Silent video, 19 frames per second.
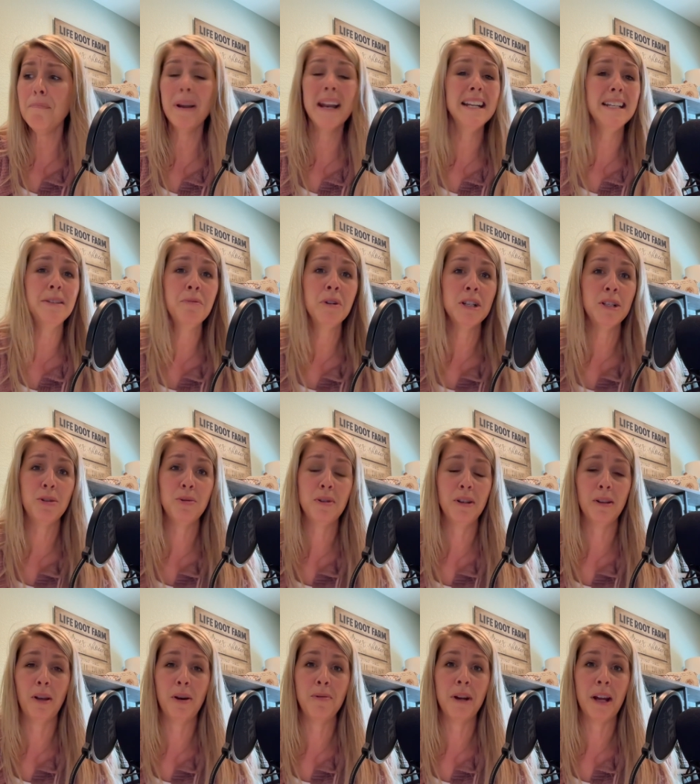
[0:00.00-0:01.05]
But I didn't want to do it
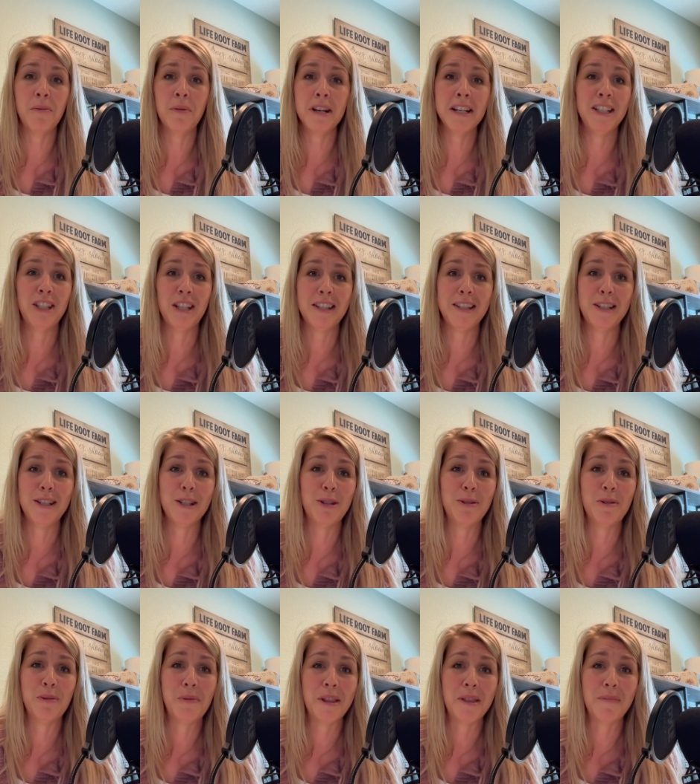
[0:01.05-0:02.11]
alone. I wanted Jesse to do it
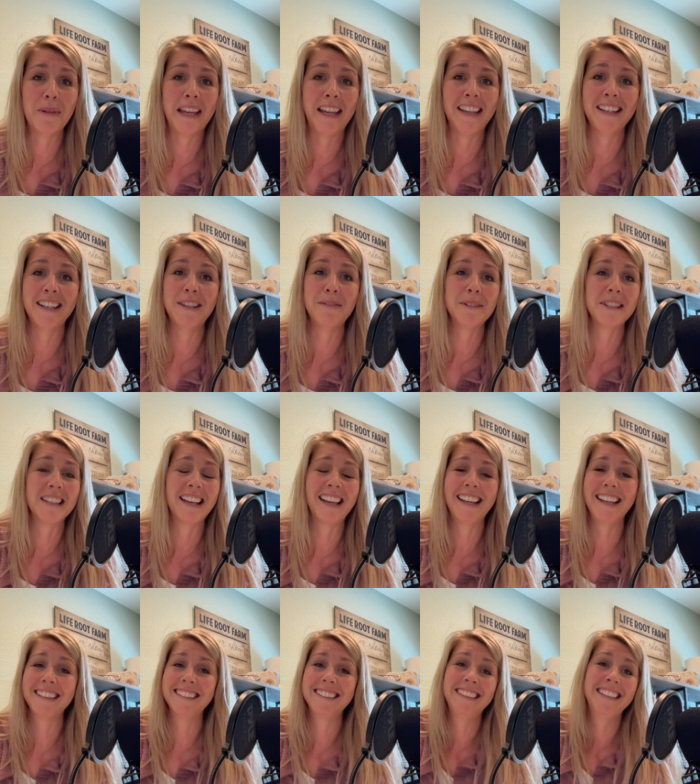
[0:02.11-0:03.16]
with me, and he was like,
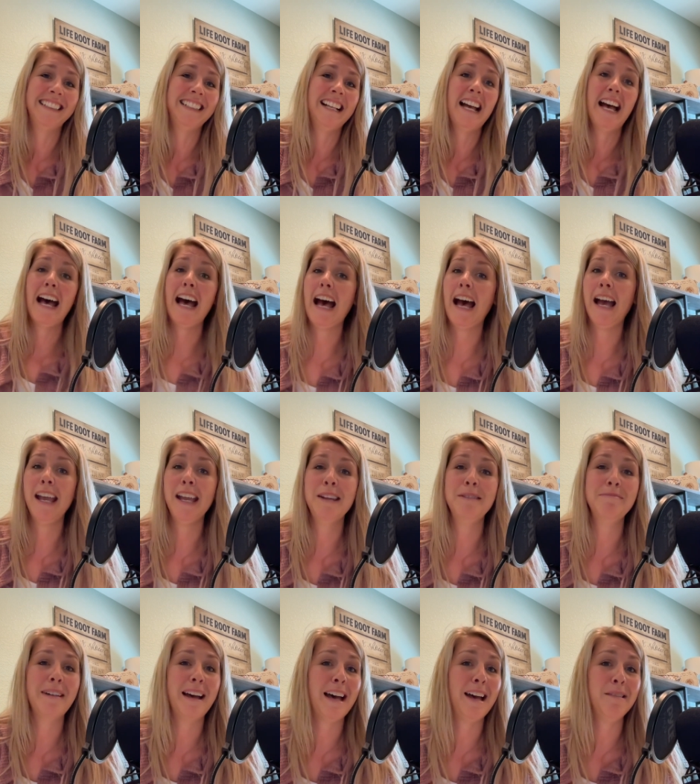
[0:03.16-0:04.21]

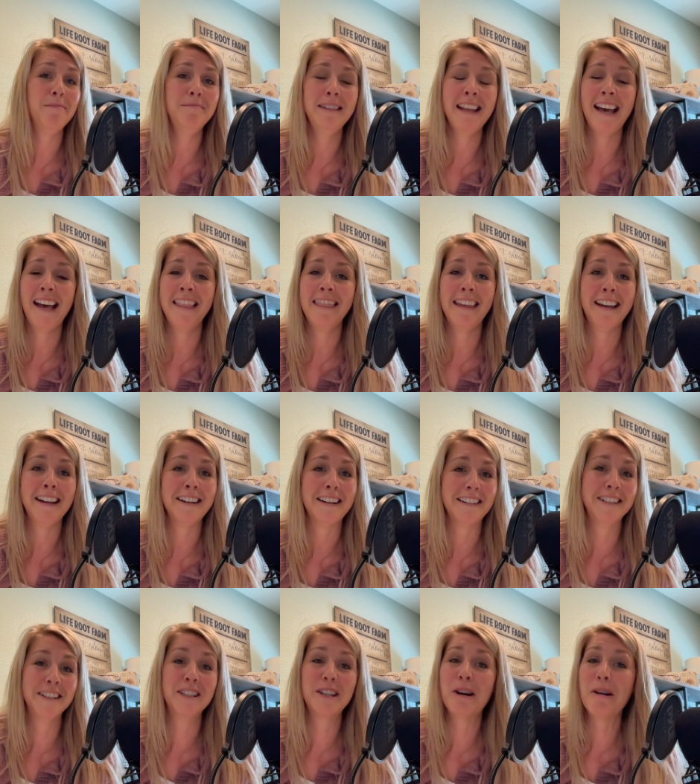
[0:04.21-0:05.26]
I'm not there.
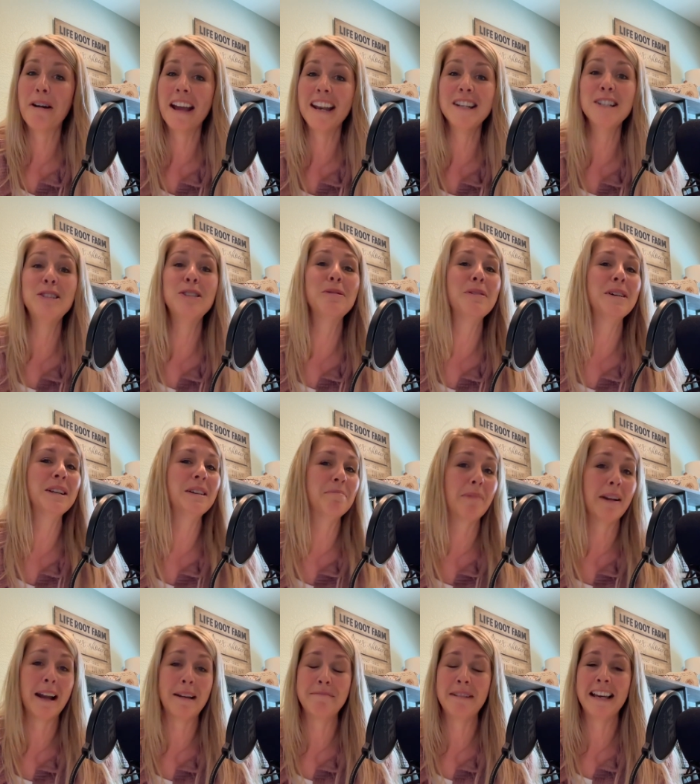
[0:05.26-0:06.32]
Go ahead and do it, but
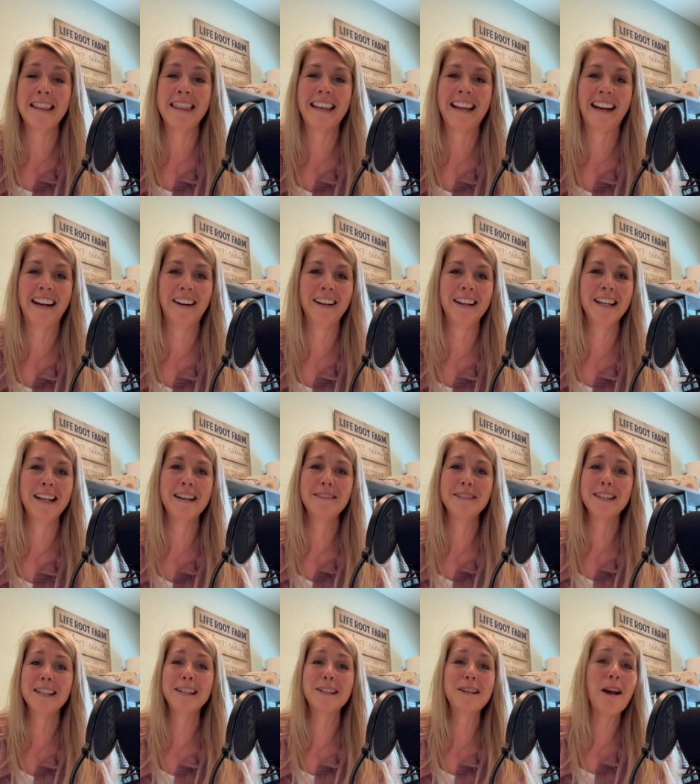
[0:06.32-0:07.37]
I'm not there. And I was like, no,